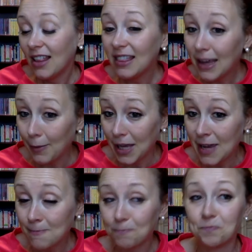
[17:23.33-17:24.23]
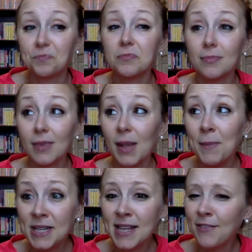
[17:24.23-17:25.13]
Libby,
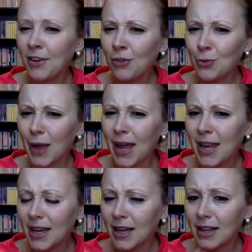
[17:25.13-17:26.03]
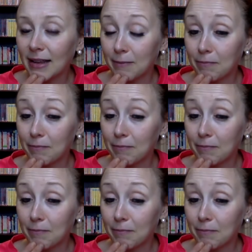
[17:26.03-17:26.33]
because I've never read a like